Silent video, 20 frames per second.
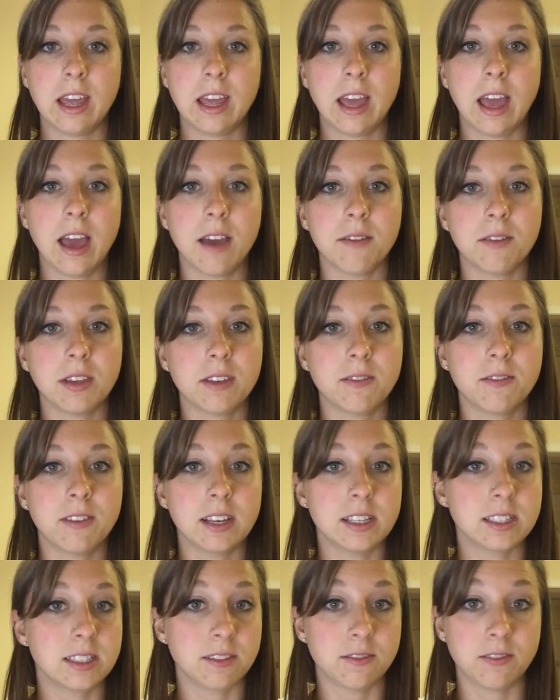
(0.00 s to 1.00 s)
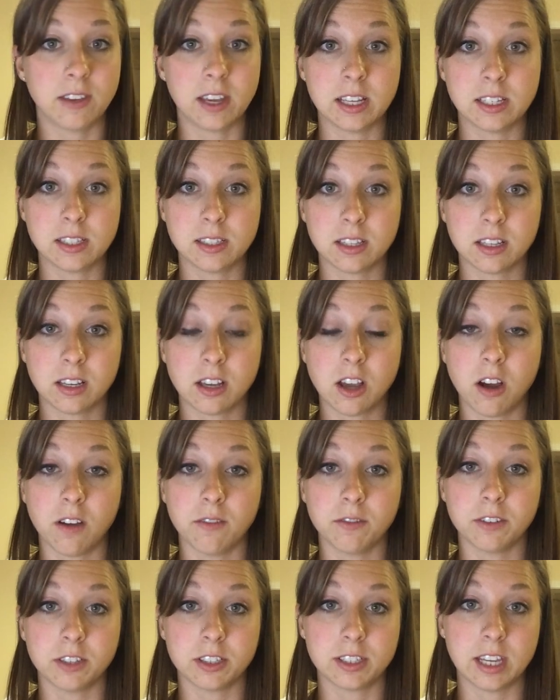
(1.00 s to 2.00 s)
having face-to-face
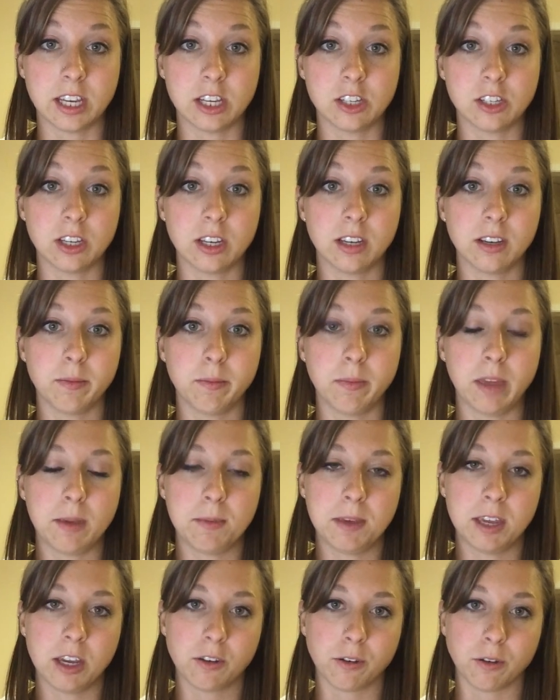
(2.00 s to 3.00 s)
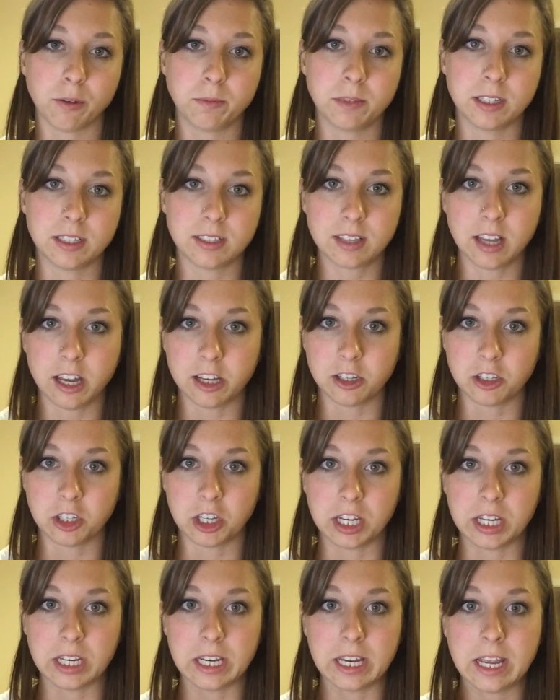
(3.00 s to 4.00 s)
conversation, maybe a group
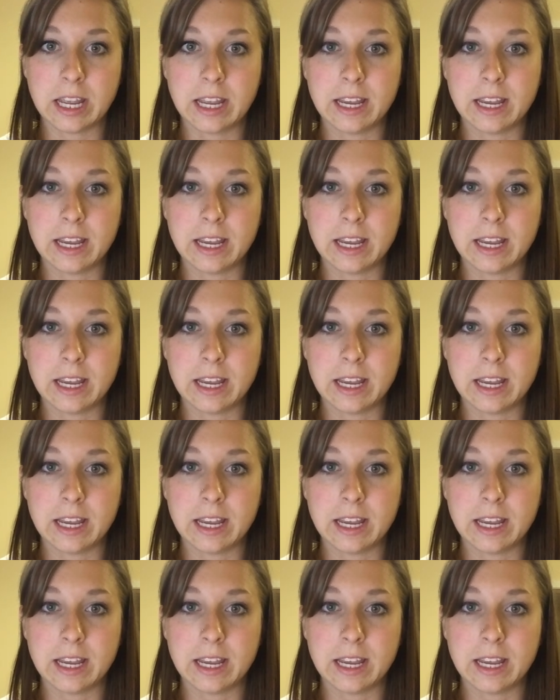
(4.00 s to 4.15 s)
discussion,